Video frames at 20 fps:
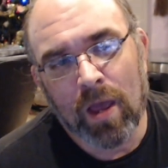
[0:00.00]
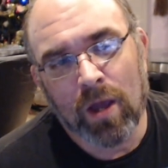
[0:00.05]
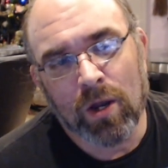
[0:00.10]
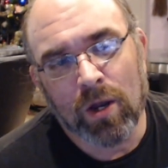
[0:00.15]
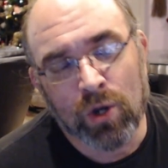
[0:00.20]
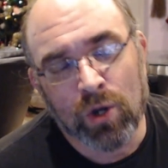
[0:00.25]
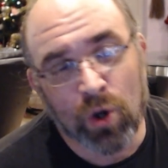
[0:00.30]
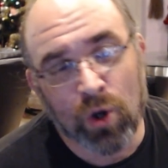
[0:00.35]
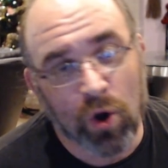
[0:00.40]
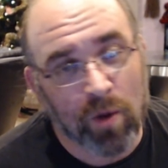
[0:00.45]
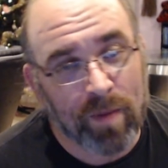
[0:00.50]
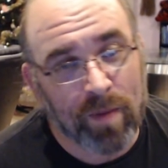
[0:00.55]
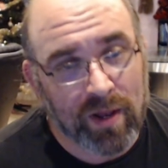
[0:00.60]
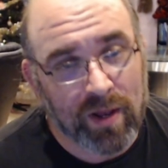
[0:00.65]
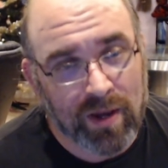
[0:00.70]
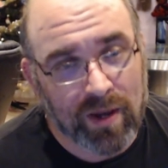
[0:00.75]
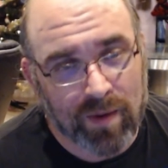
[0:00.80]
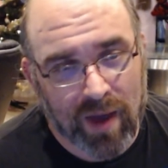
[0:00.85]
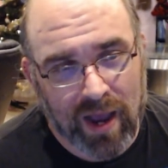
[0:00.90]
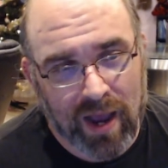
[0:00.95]

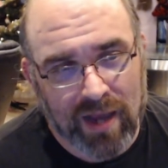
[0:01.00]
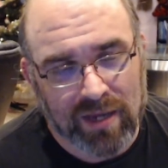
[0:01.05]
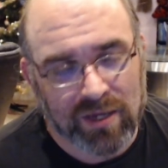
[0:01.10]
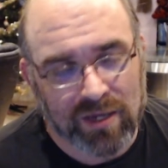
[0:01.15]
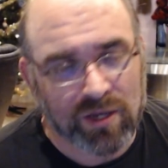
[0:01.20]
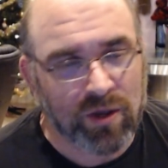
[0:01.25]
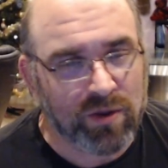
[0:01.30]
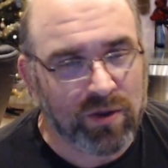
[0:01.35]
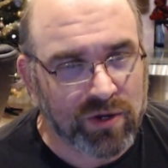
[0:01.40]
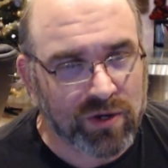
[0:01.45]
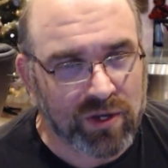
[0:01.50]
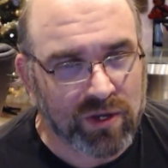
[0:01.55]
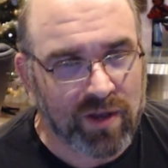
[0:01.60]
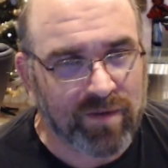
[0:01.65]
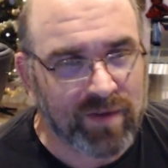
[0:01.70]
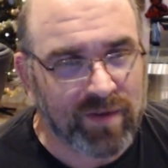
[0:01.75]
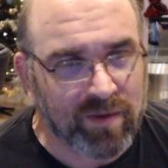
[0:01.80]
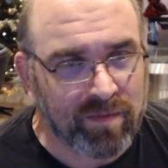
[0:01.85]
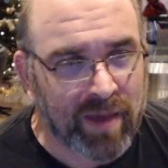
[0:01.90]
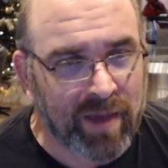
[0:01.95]
Durability wise, Nulzer
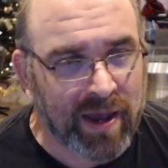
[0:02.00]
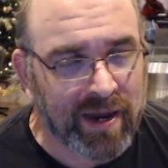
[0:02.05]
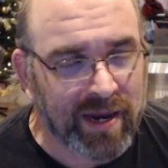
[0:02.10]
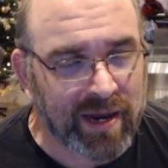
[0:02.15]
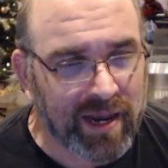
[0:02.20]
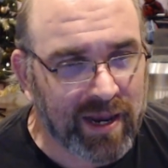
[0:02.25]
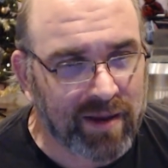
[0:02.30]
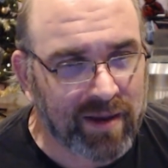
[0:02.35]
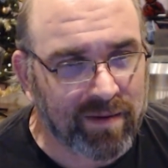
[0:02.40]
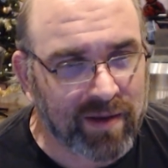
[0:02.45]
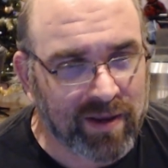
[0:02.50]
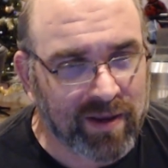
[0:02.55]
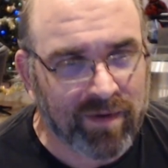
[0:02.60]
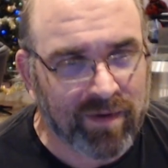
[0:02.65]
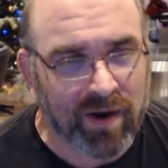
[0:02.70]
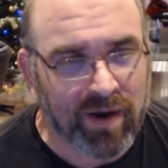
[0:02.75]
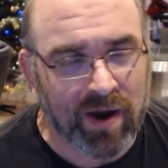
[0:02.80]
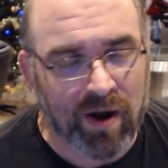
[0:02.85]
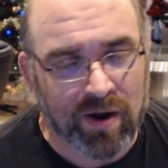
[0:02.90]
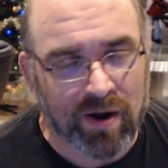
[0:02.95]
stuff is bendy. It's
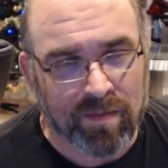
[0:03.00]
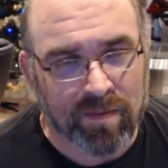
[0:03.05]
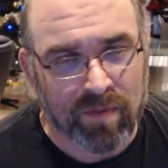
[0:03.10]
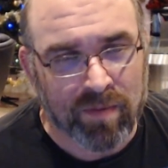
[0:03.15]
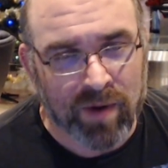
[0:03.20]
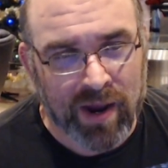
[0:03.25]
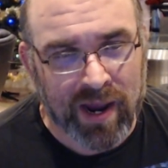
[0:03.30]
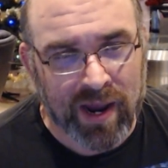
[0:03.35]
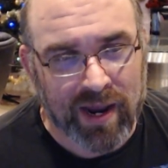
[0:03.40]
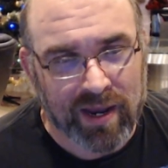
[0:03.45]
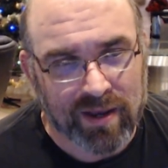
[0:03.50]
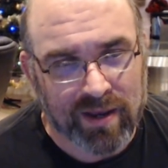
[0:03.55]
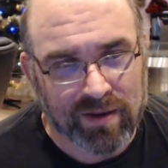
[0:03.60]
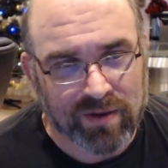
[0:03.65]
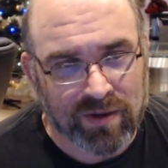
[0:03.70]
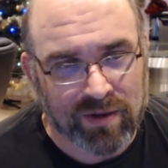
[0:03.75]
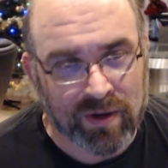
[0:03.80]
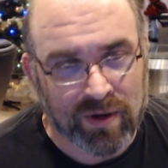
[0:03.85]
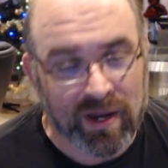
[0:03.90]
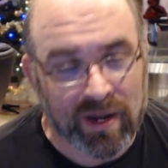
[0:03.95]
very hard to break,
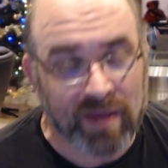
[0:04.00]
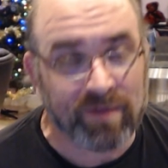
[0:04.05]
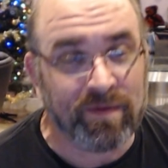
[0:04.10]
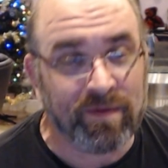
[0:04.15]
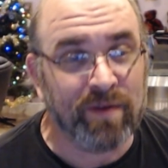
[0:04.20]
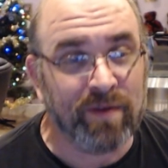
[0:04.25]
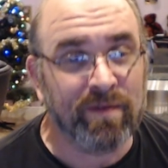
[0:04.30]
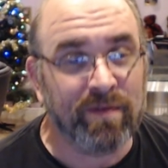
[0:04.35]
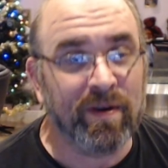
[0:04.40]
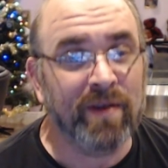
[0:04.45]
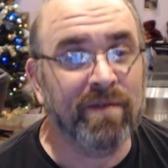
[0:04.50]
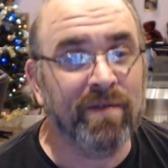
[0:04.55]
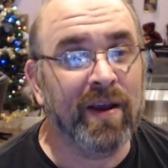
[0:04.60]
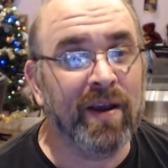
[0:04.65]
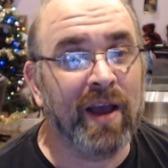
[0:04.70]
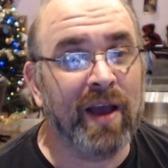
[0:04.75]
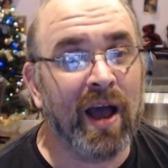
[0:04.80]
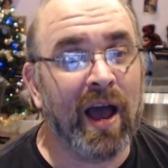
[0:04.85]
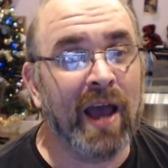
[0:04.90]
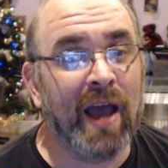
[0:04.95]
so it has very, very,
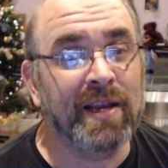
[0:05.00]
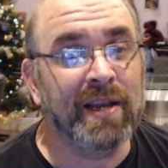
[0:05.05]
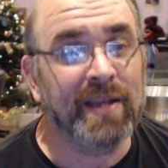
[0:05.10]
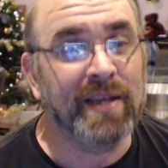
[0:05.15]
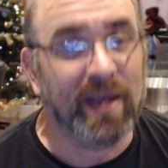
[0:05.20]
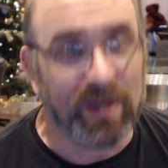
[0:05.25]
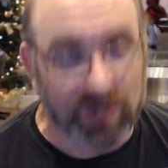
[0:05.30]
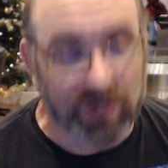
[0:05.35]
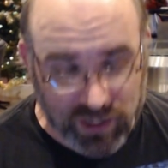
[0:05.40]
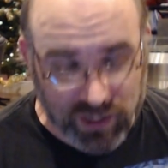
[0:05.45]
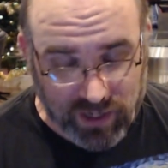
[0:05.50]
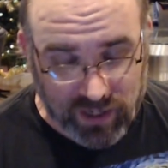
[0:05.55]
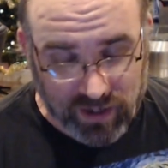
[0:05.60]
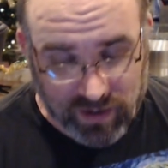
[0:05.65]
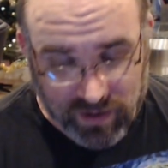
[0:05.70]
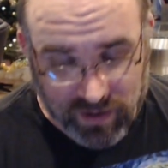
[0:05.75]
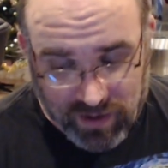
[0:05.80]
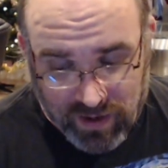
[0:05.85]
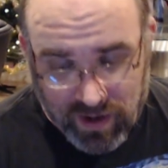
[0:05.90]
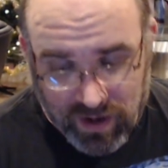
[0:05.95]
very high tension,
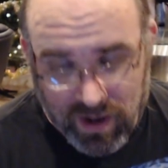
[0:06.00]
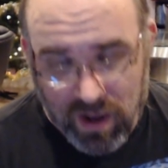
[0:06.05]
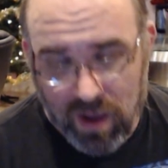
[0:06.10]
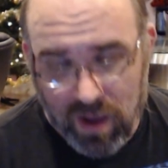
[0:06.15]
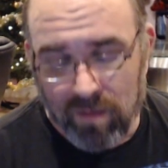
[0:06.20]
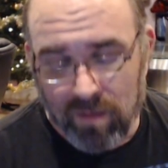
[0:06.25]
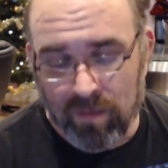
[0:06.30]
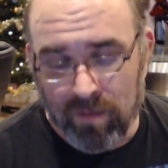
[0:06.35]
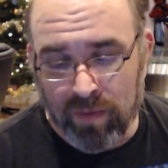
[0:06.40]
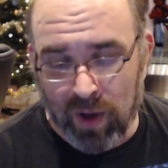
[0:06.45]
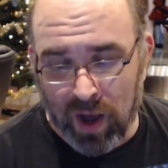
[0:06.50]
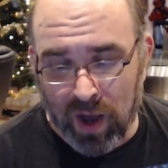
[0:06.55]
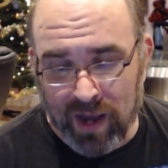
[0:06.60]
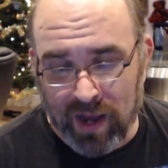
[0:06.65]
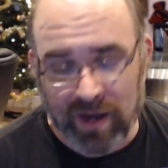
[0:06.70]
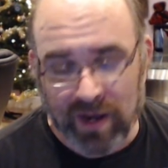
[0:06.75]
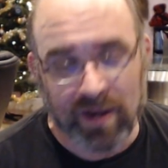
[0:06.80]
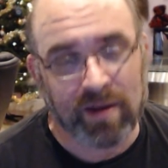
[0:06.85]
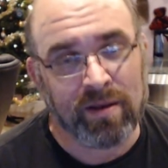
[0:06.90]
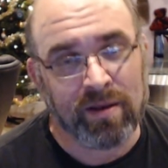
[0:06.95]

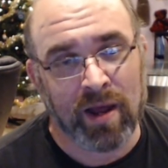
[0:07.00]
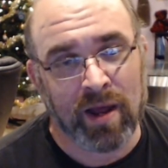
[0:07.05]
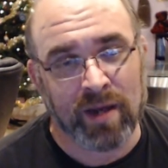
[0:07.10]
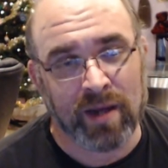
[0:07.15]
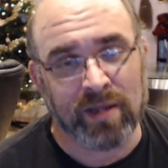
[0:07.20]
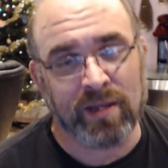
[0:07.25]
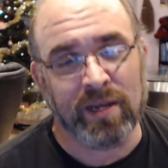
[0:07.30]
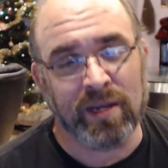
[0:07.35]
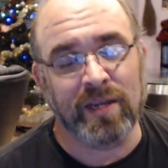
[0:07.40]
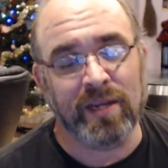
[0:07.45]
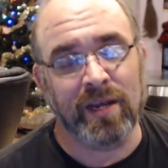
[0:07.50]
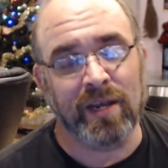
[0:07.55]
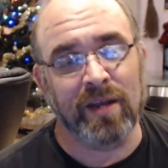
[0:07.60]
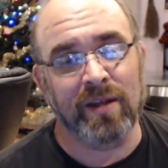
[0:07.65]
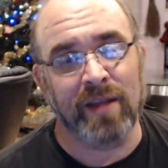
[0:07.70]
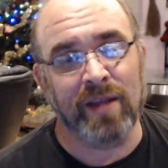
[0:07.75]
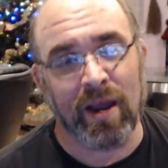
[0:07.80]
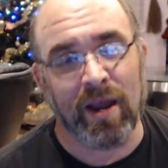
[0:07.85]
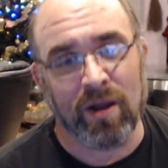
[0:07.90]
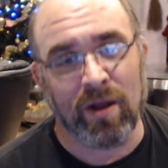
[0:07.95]
but not as
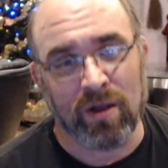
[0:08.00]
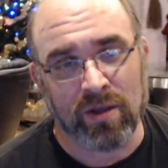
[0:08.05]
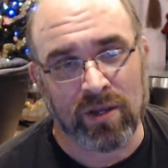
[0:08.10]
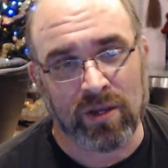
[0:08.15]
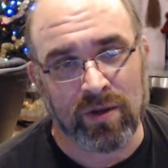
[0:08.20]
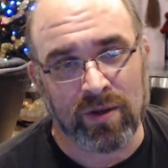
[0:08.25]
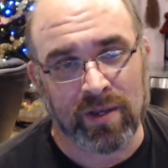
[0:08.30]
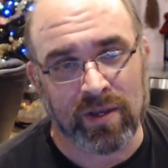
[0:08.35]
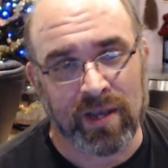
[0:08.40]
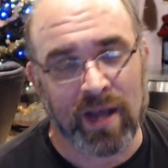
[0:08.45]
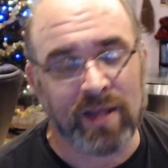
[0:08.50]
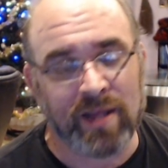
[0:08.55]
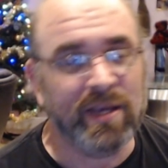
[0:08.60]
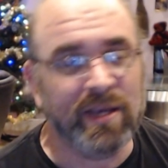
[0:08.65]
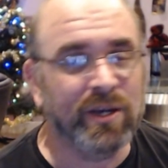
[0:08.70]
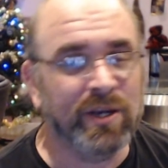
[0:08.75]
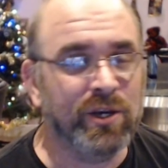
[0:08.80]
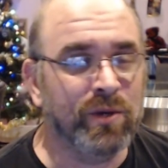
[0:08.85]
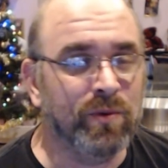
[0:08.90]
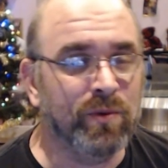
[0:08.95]
detailed. And also, it's got
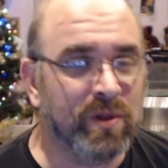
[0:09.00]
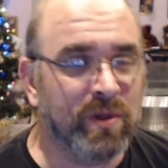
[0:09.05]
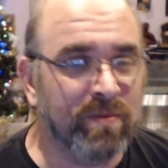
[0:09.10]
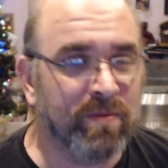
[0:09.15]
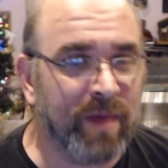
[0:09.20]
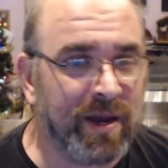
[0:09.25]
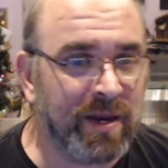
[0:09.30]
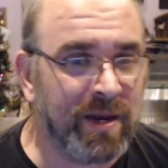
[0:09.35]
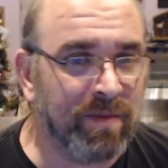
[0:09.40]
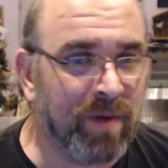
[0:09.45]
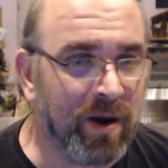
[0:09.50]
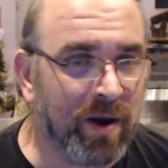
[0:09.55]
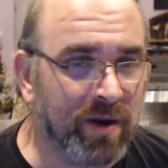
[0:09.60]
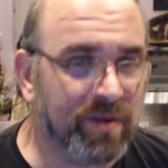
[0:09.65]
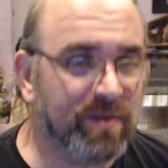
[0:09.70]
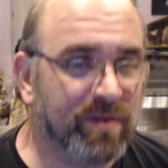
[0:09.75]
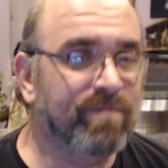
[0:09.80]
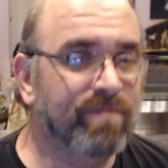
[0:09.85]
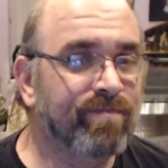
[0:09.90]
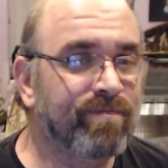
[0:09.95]
the issue with the bendy
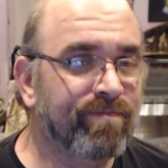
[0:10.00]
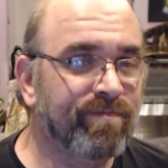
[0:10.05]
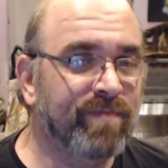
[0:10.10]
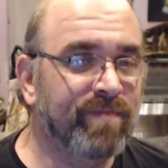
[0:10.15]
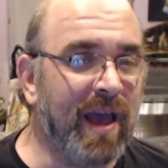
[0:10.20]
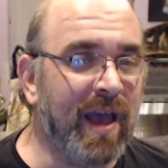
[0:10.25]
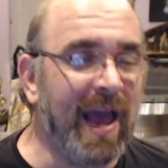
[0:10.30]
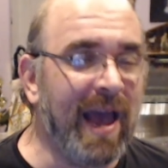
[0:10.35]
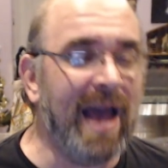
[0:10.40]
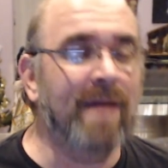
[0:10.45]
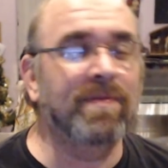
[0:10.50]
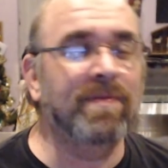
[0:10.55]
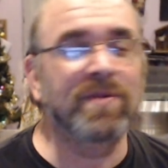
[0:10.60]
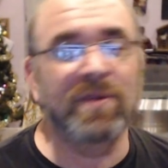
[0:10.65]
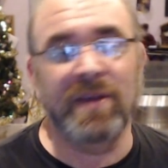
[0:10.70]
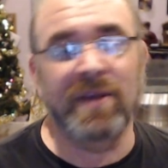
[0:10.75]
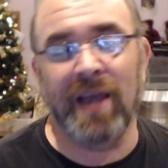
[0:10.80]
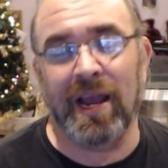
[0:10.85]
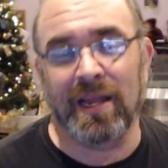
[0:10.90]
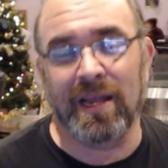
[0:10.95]
parts.
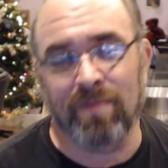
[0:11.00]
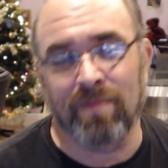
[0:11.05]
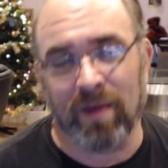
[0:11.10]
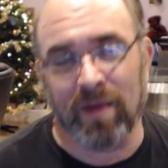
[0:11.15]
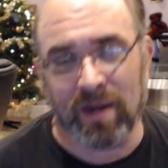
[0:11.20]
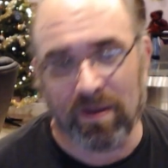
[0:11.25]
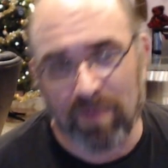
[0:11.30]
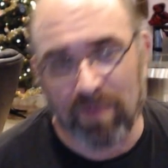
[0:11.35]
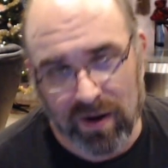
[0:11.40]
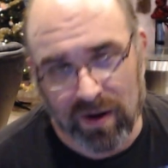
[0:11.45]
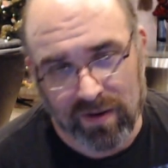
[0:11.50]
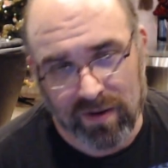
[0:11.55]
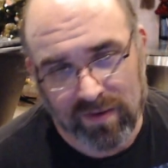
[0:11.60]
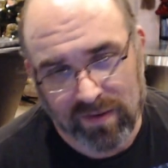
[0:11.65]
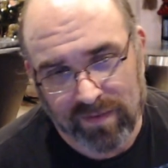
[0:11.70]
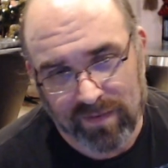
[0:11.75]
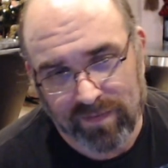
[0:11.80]
Absolutely hate the bendy parts.